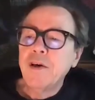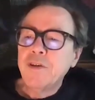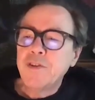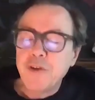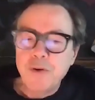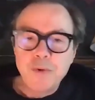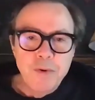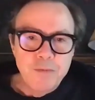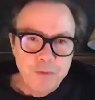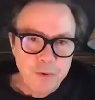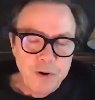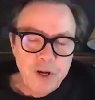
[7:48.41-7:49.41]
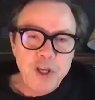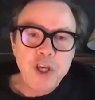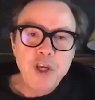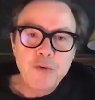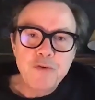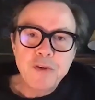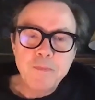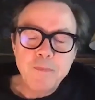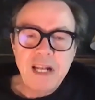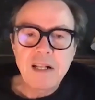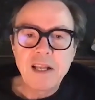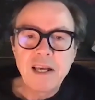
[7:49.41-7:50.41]
for acute
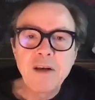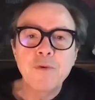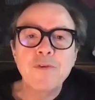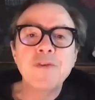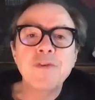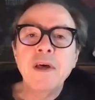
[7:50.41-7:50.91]
mental health.